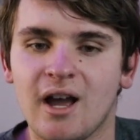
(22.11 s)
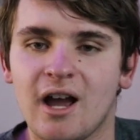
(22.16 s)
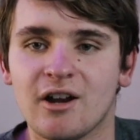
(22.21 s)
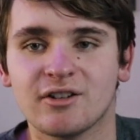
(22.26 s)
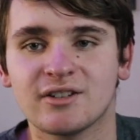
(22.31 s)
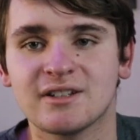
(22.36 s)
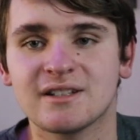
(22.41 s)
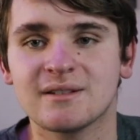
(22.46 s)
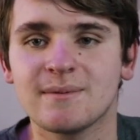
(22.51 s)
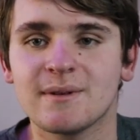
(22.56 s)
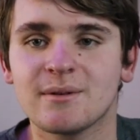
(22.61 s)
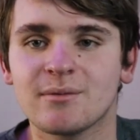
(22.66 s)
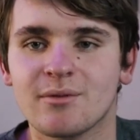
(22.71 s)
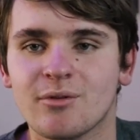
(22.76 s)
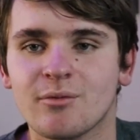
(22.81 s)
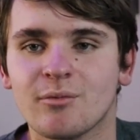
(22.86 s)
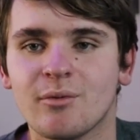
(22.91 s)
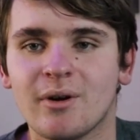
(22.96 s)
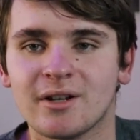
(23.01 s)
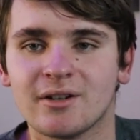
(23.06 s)
I got to speak
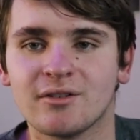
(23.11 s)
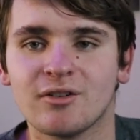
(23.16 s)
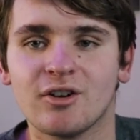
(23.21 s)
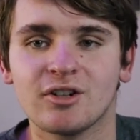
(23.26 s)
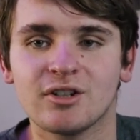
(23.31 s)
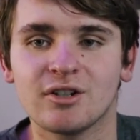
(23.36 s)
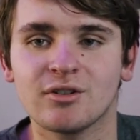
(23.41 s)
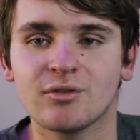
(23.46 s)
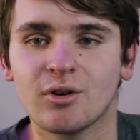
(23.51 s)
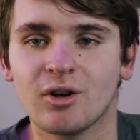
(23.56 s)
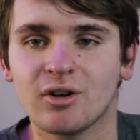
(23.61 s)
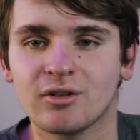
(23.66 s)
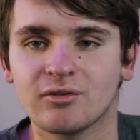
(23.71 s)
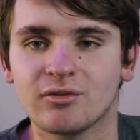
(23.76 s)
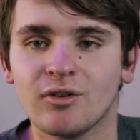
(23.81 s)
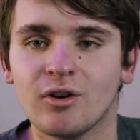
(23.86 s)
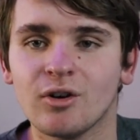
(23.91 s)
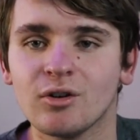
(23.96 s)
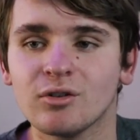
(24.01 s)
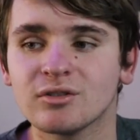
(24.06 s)
with the one and only Grant
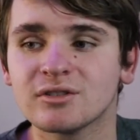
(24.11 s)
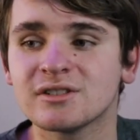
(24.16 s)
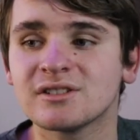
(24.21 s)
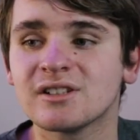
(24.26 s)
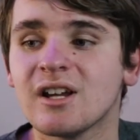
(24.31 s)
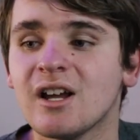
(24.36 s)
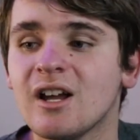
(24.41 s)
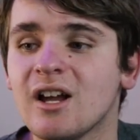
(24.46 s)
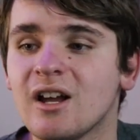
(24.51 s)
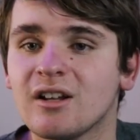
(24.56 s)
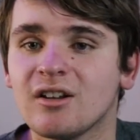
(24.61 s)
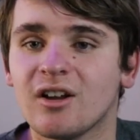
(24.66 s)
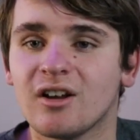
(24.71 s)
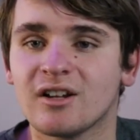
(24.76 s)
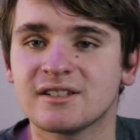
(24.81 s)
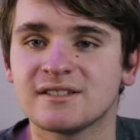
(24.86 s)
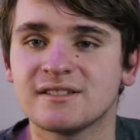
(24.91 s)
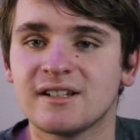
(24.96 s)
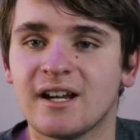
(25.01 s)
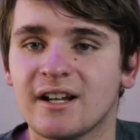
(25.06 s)
Fowlds
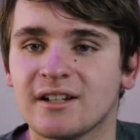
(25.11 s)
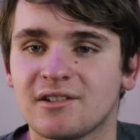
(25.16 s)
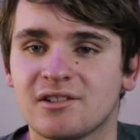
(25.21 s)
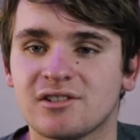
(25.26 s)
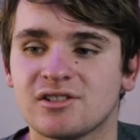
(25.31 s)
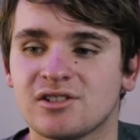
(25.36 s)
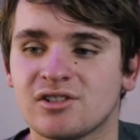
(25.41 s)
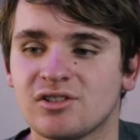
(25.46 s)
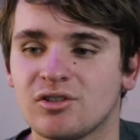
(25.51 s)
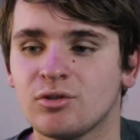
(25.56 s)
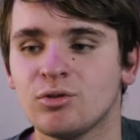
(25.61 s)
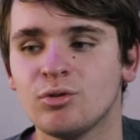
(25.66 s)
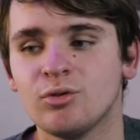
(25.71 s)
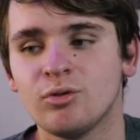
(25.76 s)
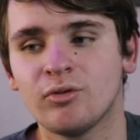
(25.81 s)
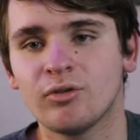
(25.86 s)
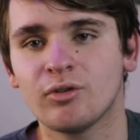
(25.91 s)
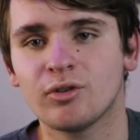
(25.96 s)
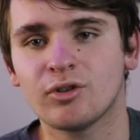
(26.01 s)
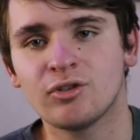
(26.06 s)
last night,
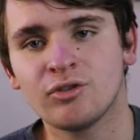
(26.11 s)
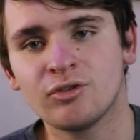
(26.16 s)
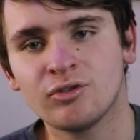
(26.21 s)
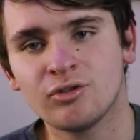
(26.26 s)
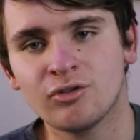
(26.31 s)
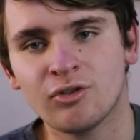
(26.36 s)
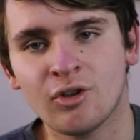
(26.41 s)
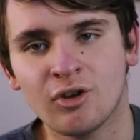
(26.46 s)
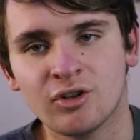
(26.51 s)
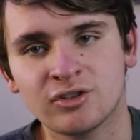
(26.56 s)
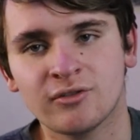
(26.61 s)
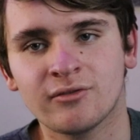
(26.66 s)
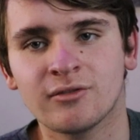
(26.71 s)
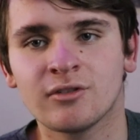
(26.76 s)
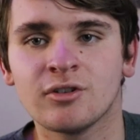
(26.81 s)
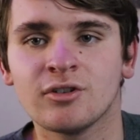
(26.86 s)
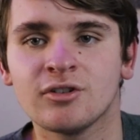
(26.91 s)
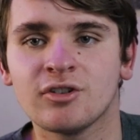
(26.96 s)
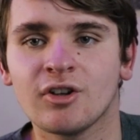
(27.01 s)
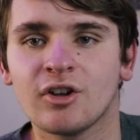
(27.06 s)
who, for those of
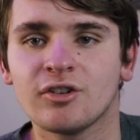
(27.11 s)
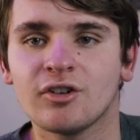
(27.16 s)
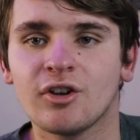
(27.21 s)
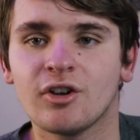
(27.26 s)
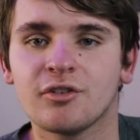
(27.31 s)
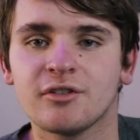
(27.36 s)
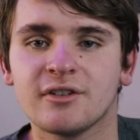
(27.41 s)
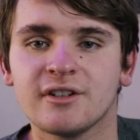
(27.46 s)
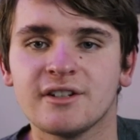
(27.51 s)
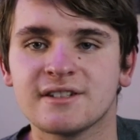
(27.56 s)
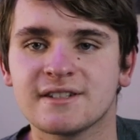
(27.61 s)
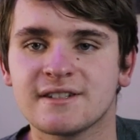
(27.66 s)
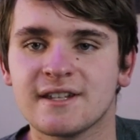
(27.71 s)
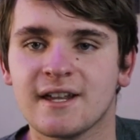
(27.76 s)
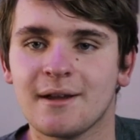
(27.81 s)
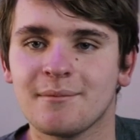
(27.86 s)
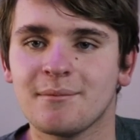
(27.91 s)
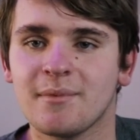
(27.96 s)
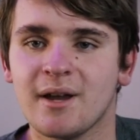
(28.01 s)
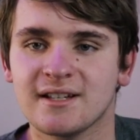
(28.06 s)
you who don't know, he's
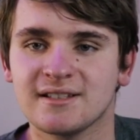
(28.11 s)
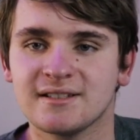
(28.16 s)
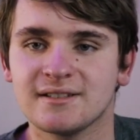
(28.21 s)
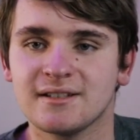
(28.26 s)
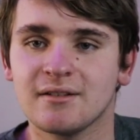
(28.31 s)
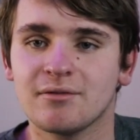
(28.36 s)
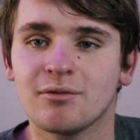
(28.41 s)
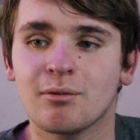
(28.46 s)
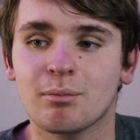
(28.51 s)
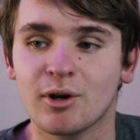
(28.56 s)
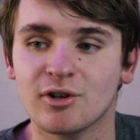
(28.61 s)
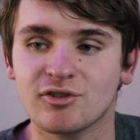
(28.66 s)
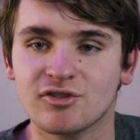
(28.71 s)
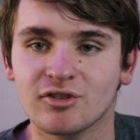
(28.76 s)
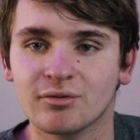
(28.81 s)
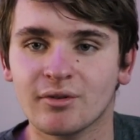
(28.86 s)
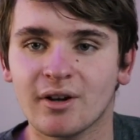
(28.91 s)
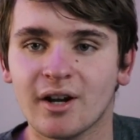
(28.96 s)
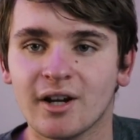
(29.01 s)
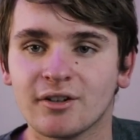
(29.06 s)
the ambassador for
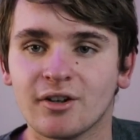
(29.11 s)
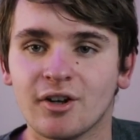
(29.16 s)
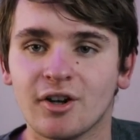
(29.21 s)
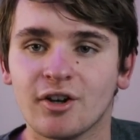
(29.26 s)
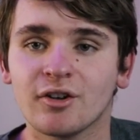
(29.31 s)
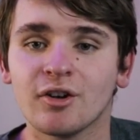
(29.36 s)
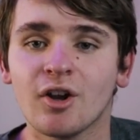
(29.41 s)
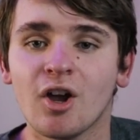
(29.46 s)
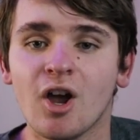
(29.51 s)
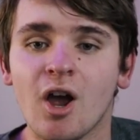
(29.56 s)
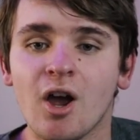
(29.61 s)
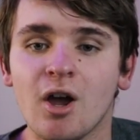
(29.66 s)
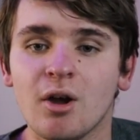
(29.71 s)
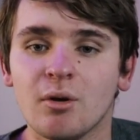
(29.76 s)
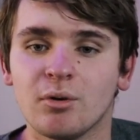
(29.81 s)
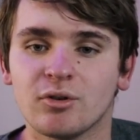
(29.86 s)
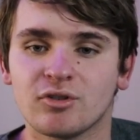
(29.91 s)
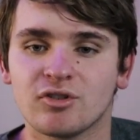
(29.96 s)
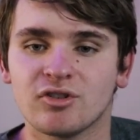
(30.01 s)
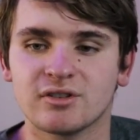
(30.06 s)
Project Rhino,
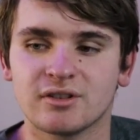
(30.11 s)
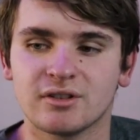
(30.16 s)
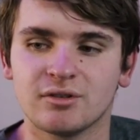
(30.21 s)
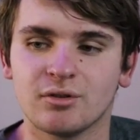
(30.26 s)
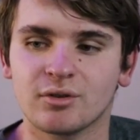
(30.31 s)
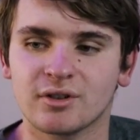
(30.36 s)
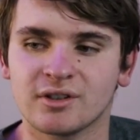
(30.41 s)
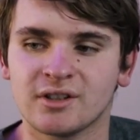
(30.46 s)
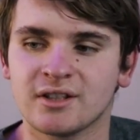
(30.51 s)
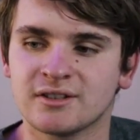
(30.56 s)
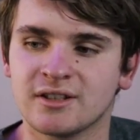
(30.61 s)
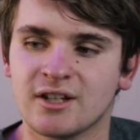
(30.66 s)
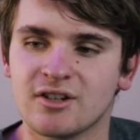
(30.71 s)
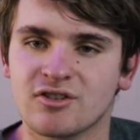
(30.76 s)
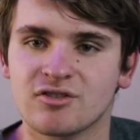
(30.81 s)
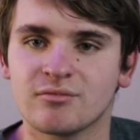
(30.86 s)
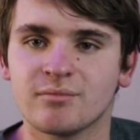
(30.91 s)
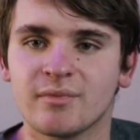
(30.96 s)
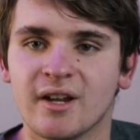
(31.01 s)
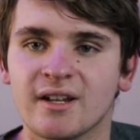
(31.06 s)
which is an
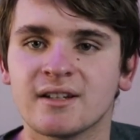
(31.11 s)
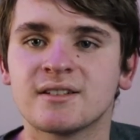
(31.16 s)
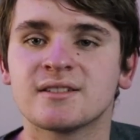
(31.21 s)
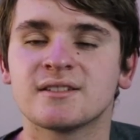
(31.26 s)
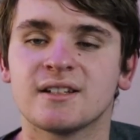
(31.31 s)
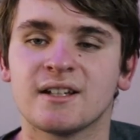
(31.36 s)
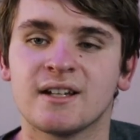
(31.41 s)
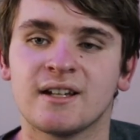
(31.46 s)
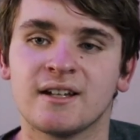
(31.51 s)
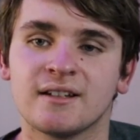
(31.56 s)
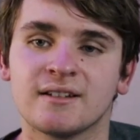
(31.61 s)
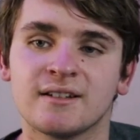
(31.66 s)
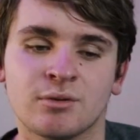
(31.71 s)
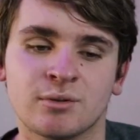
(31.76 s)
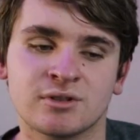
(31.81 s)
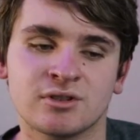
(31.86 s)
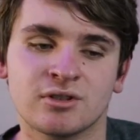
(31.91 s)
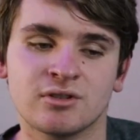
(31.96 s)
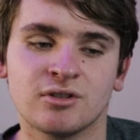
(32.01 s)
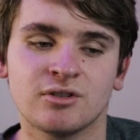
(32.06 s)
organisation based in
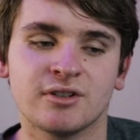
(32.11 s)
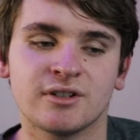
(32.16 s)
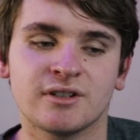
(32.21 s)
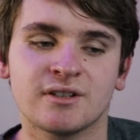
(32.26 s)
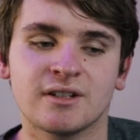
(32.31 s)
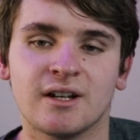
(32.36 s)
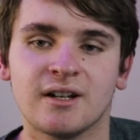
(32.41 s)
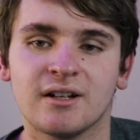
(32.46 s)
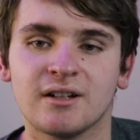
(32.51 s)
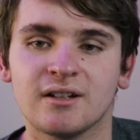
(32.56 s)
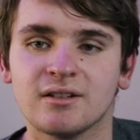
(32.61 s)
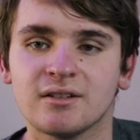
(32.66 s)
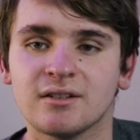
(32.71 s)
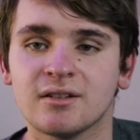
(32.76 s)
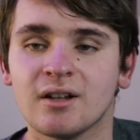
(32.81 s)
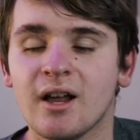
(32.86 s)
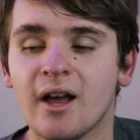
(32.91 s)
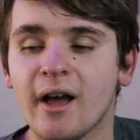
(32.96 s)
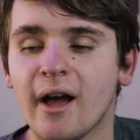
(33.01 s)
KwaZulu-Natal